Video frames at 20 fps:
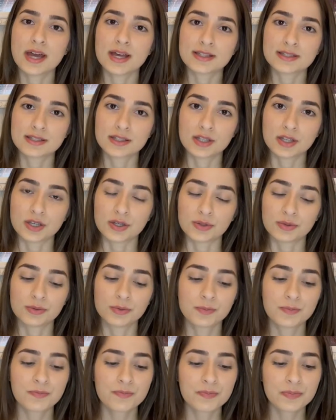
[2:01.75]
ask
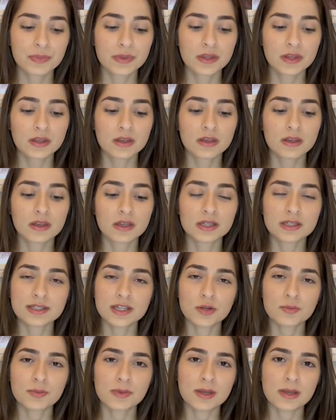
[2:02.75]
you,
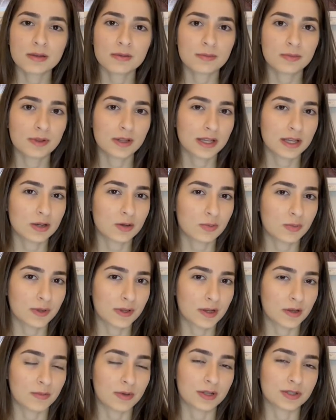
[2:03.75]
tell me a little
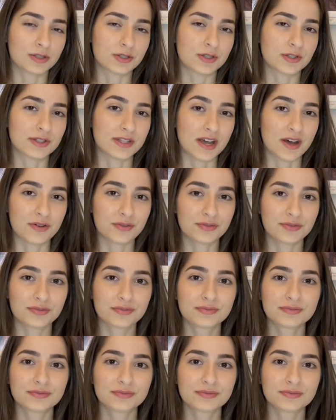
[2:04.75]
bit about yourself.